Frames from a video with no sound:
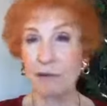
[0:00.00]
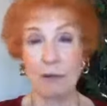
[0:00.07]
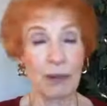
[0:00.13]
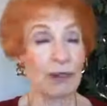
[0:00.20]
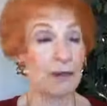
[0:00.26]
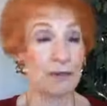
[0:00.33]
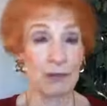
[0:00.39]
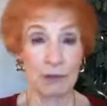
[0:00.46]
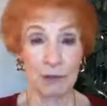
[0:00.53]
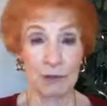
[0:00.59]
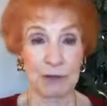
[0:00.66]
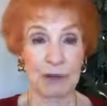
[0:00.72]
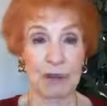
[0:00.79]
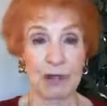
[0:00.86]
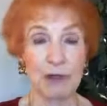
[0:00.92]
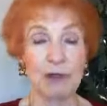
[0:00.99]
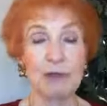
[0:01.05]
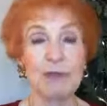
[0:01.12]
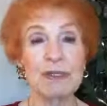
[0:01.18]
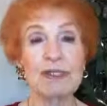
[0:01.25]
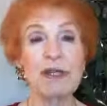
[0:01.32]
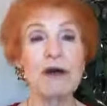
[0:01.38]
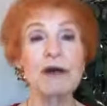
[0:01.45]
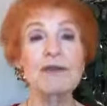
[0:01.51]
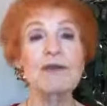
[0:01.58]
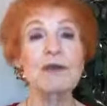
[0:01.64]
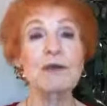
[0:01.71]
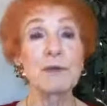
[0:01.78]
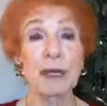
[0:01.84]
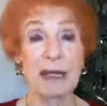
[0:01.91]
quite a few years ago, and was called
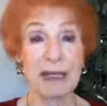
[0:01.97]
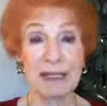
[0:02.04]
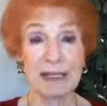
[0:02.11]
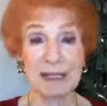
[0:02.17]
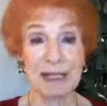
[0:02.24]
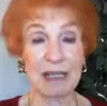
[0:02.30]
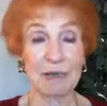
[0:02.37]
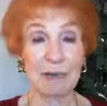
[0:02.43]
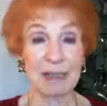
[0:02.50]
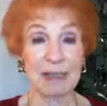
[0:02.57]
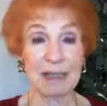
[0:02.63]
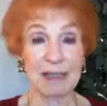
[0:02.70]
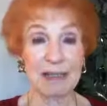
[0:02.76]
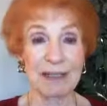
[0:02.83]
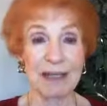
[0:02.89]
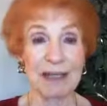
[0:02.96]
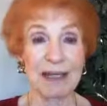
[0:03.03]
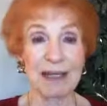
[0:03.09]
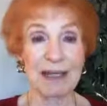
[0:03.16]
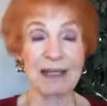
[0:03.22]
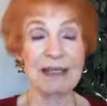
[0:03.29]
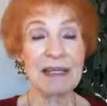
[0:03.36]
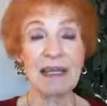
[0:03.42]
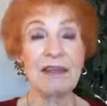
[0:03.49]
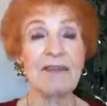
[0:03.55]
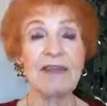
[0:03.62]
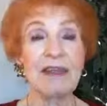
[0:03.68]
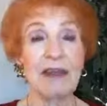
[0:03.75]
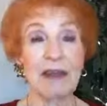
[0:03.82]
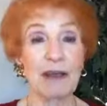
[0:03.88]
The Greatest Secret. And
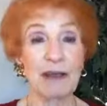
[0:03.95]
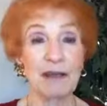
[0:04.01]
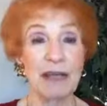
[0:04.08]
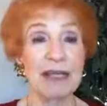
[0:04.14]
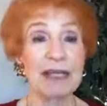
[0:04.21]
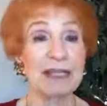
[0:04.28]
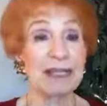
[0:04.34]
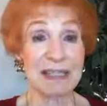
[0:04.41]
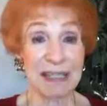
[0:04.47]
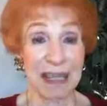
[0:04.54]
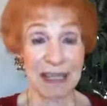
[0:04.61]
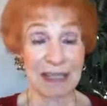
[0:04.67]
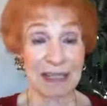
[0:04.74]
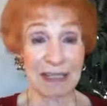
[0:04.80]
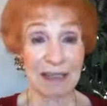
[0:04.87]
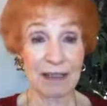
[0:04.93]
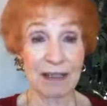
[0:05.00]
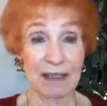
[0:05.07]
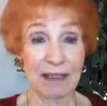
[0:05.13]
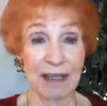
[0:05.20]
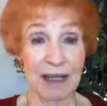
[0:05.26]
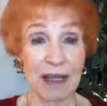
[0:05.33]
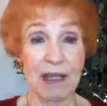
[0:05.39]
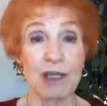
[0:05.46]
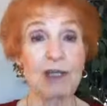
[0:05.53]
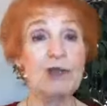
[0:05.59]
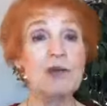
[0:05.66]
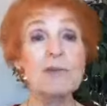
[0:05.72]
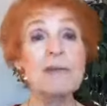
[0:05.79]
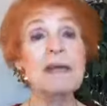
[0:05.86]
in there, he stated,
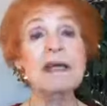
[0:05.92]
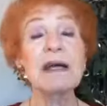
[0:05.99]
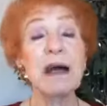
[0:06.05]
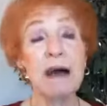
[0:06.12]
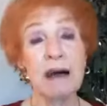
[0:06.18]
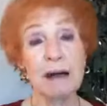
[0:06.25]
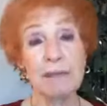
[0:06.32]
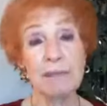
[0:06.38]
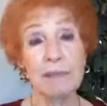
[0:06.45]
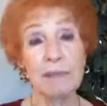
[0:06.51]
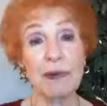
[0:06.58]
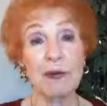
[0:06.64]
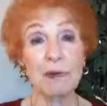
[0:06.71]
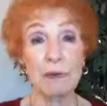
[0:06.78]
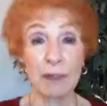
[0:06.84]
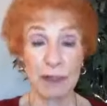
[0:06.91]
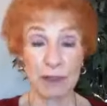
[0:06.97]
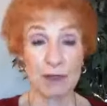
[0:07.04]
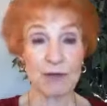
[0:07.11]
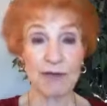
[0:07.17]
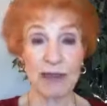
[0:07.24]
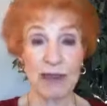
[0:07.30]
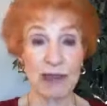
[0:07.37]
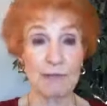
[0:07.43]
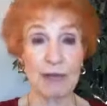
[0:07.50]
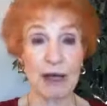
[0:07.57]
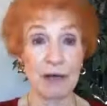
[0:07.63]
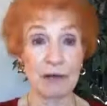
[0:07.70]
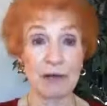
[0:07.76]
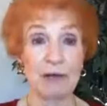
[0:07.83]
you become what you think
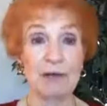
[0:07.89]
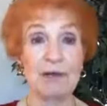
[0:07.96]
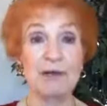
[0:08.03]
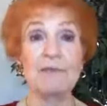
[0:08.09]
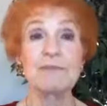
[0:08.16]
about